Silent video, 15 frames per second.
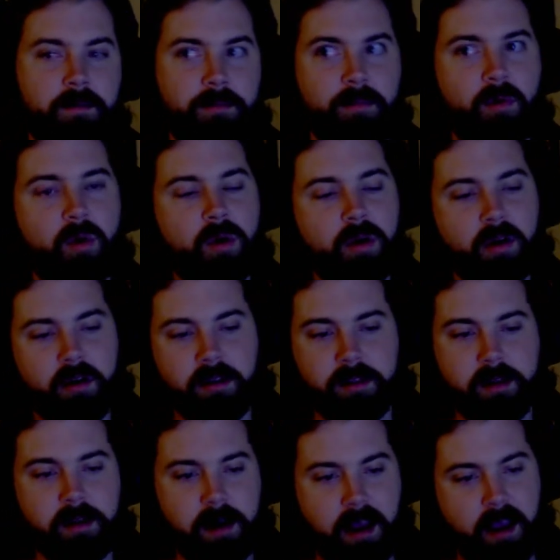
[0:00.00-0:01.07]
More
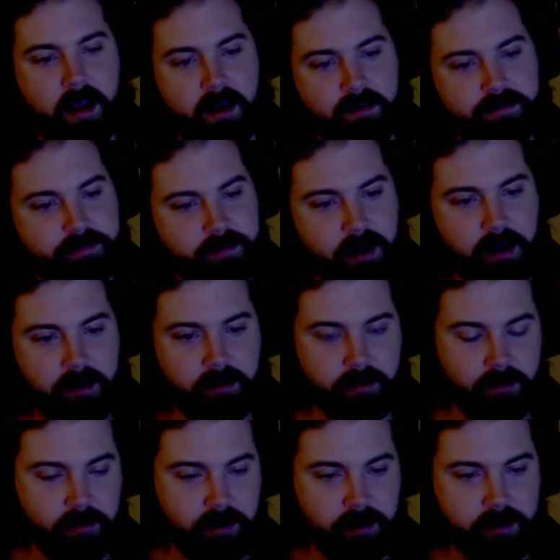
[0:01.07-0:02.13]
than half, Kyle
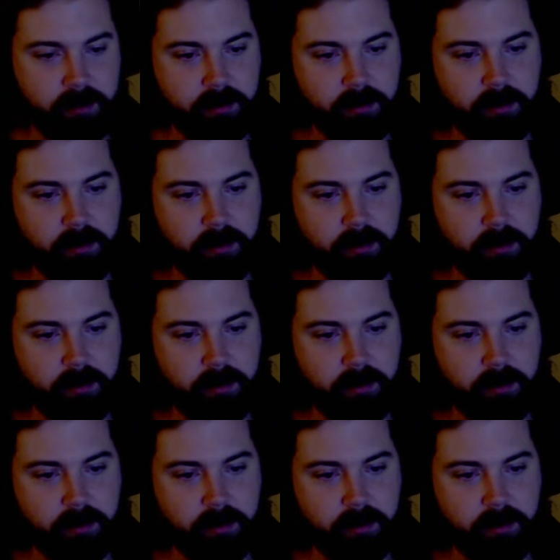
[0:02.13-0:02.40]
agreed.